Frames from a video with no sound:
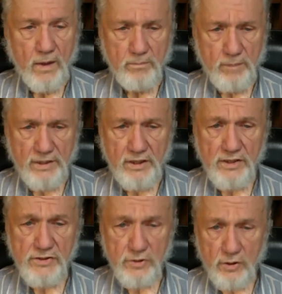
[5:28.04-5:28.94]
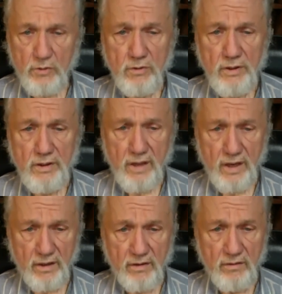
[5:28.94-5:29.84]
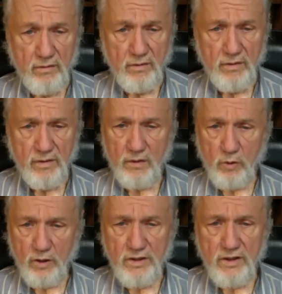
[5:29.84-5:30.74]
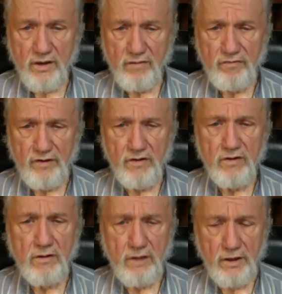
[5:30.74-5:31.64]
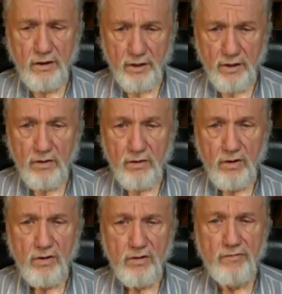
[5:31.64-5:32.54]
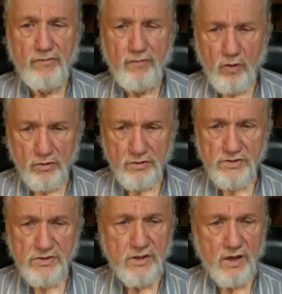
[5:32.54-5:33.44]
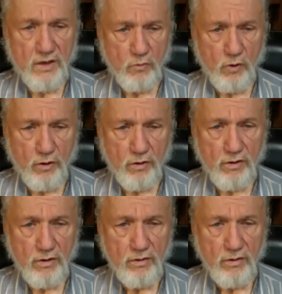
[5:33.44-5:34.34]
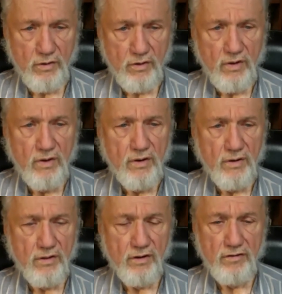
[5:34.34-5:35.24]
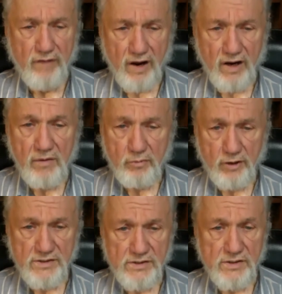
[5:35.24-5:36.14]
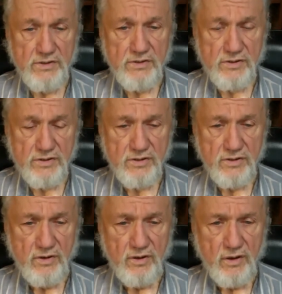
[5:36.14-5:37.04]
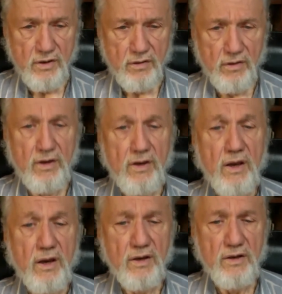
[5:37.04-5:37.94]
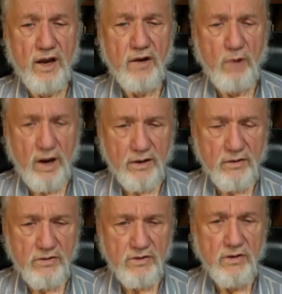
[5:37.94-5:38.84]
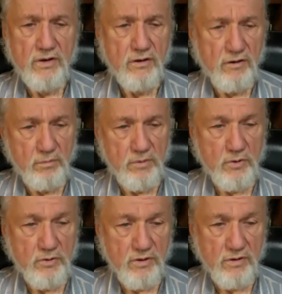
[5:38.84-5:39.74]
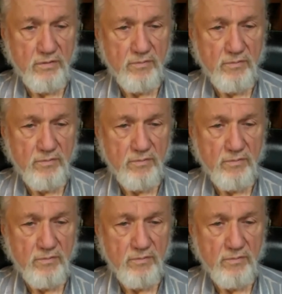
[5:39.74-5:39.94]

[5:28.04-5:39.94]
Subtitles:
But it is only then that one can feel clearly the force at work, the divine presence, the direct communion.